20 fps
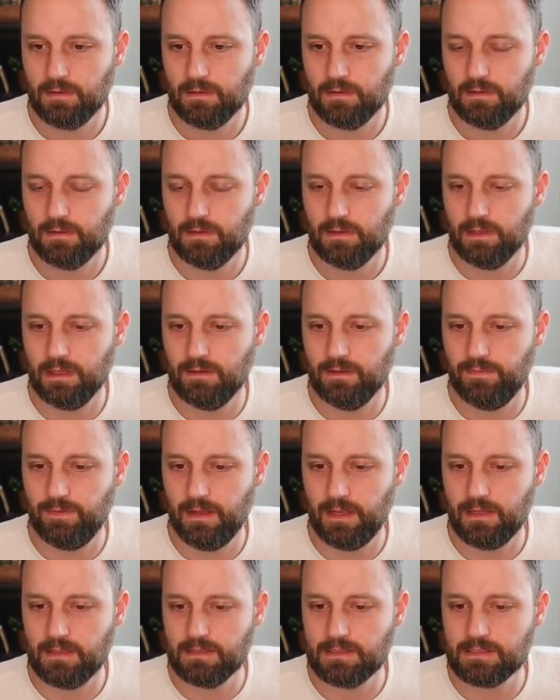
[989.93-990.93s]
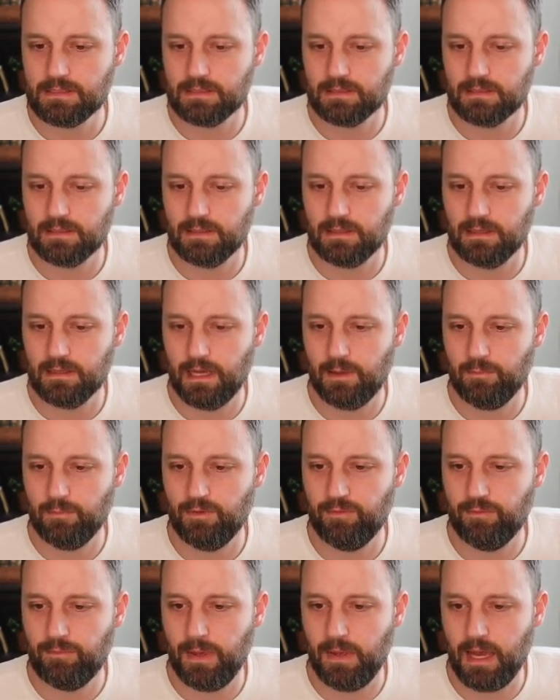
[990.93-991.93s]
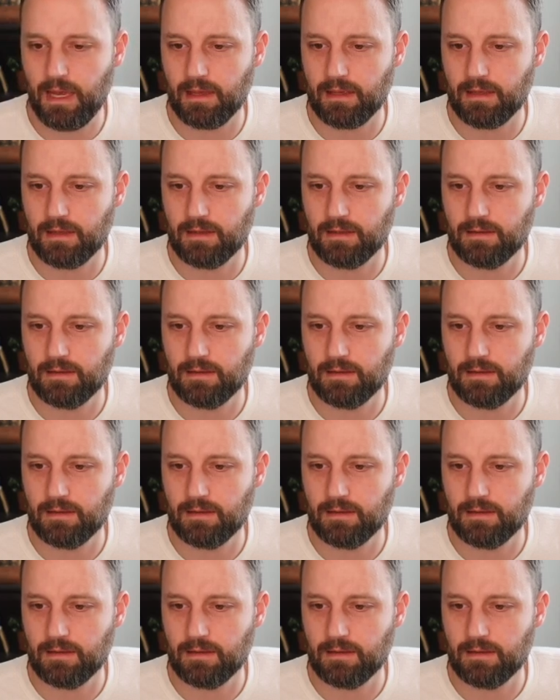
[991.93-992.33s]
He defends. I move back